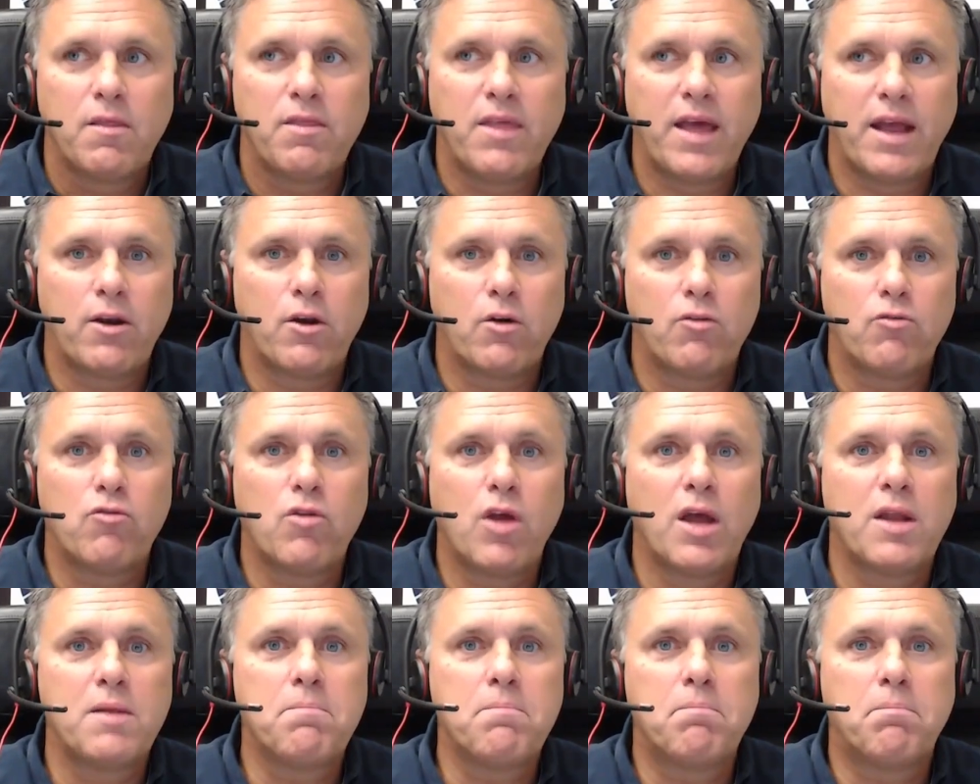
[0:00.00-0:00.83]
that are
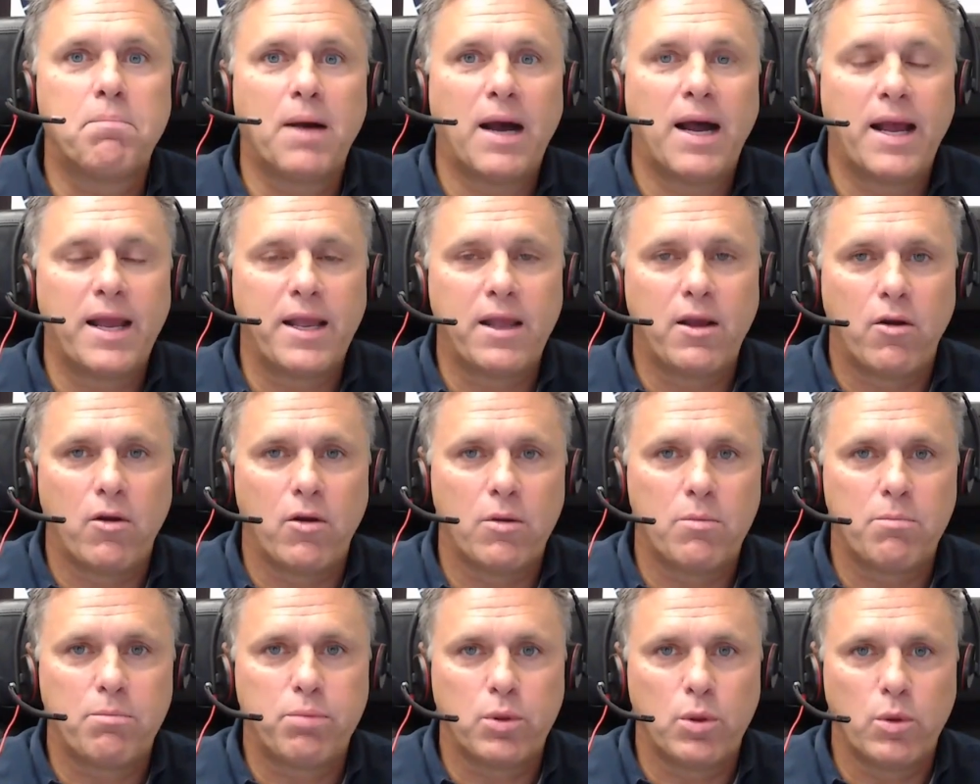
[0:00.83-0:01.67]
run by
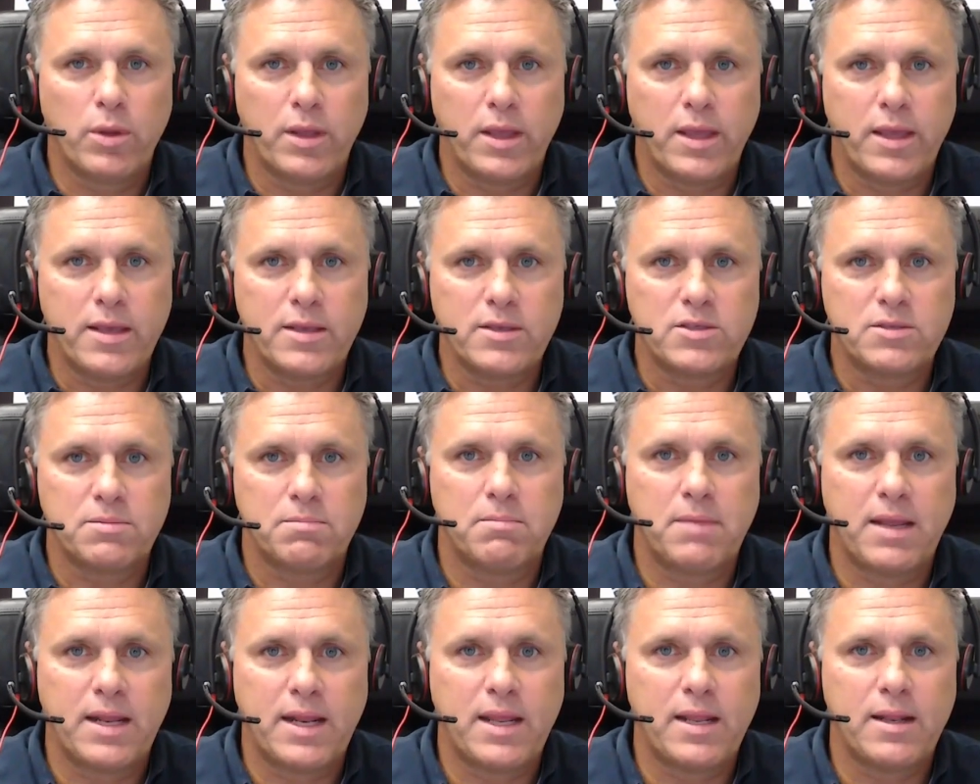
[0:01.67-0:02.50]
our employees,
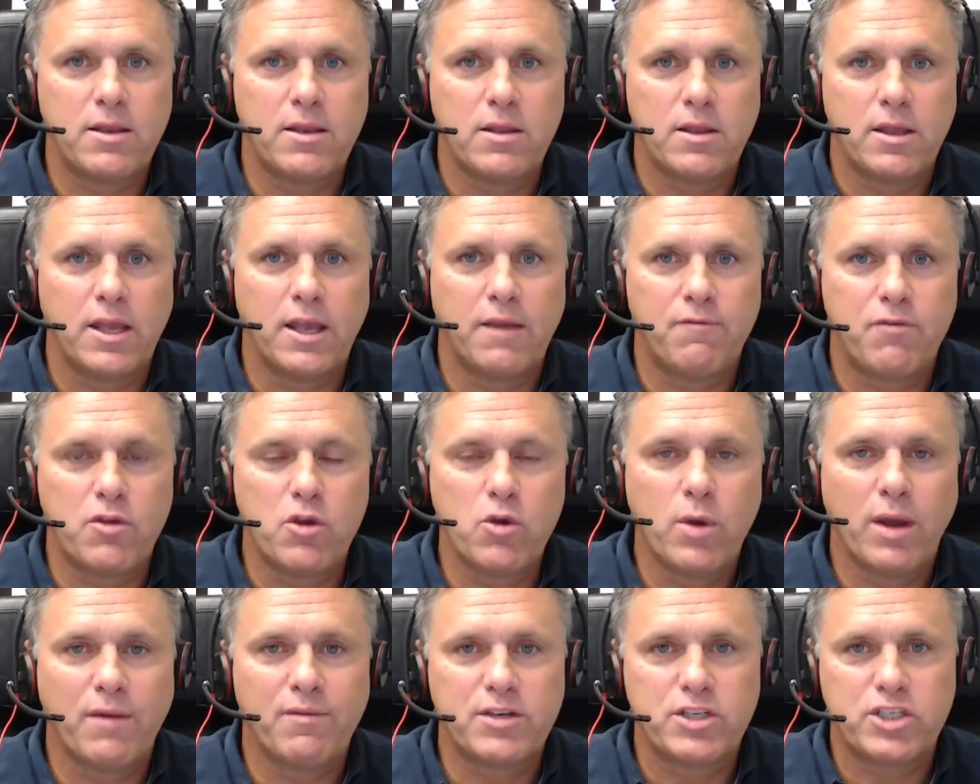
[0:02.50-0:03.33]
meaning if
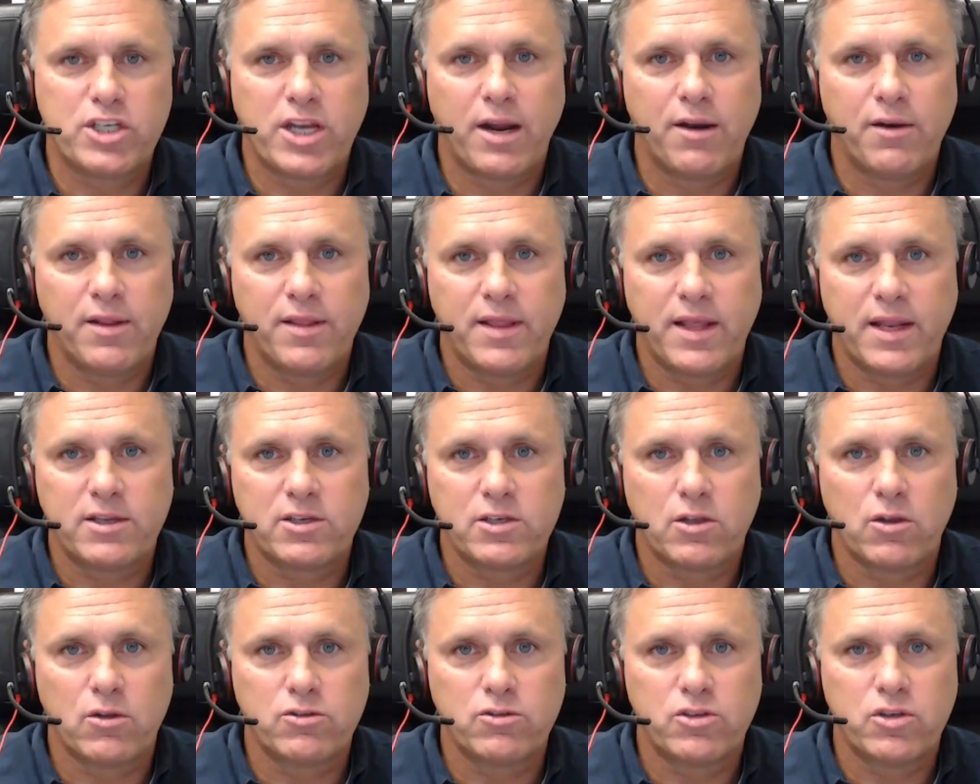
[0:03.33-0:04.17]
you have a charity
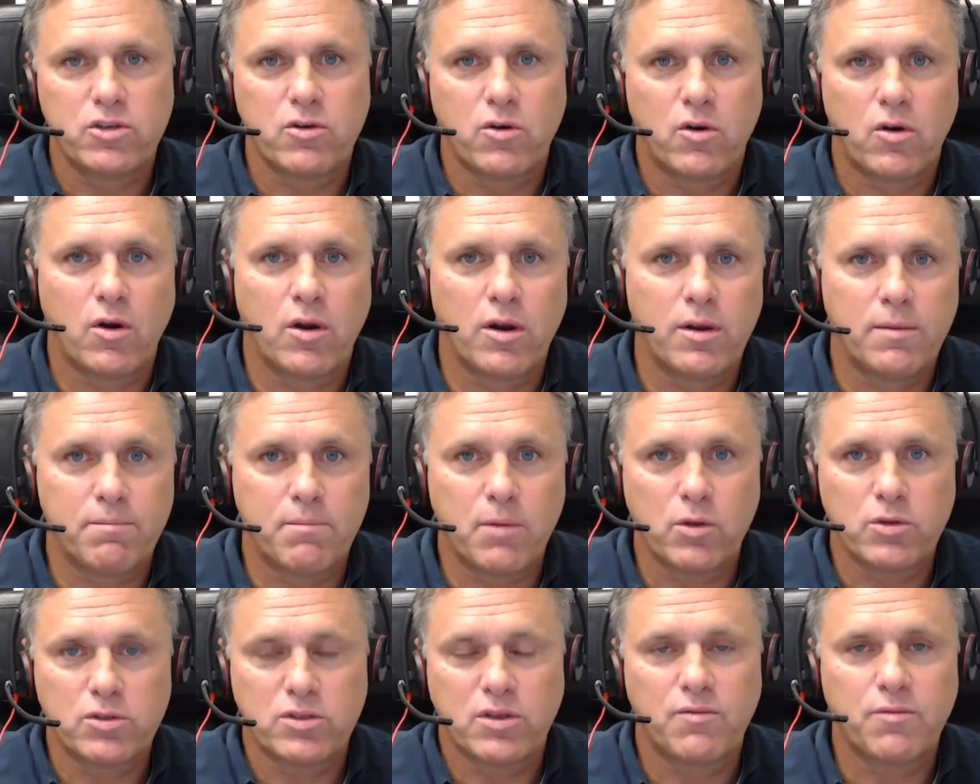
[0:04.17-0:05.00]
that's close to your heart,
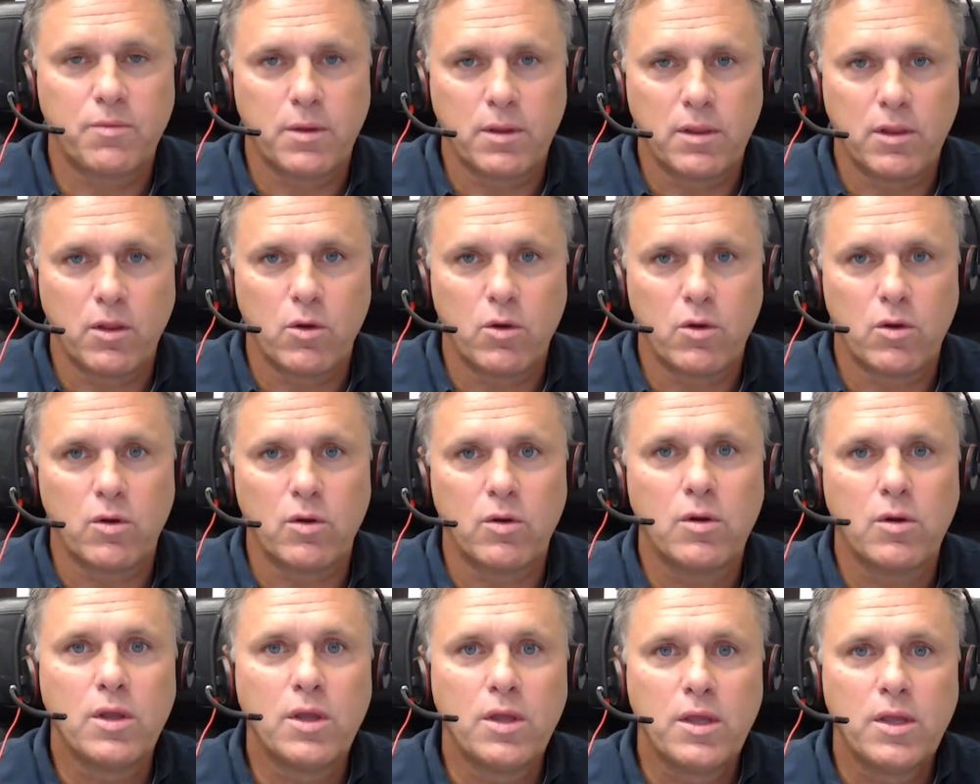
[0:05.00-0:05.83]
most of them are
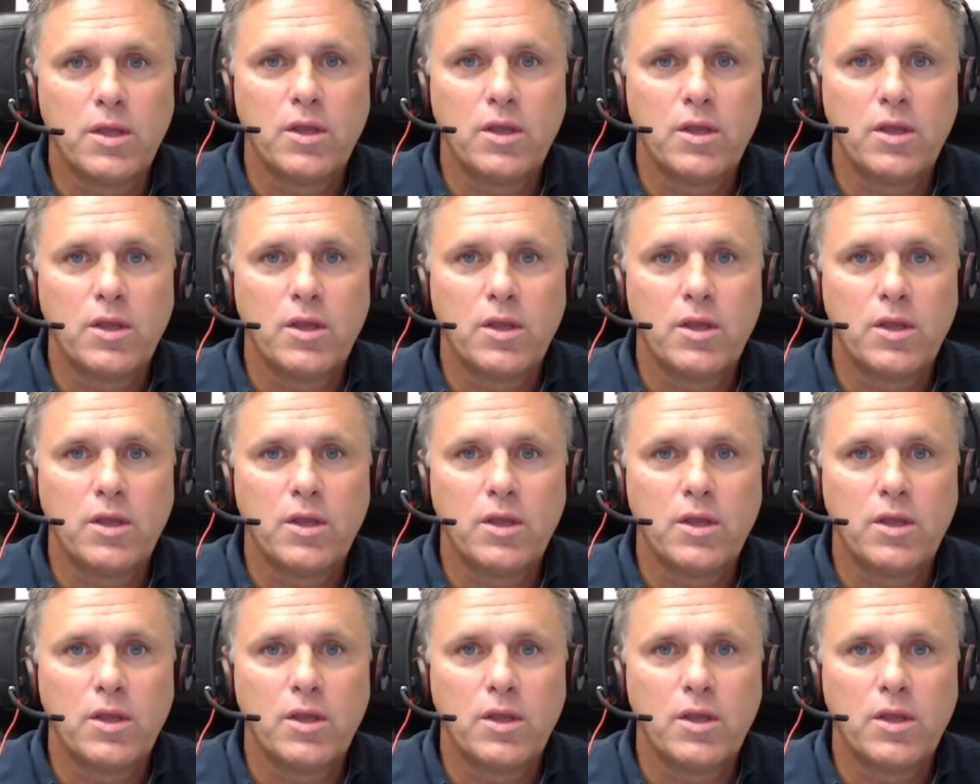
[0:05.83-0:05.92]
local,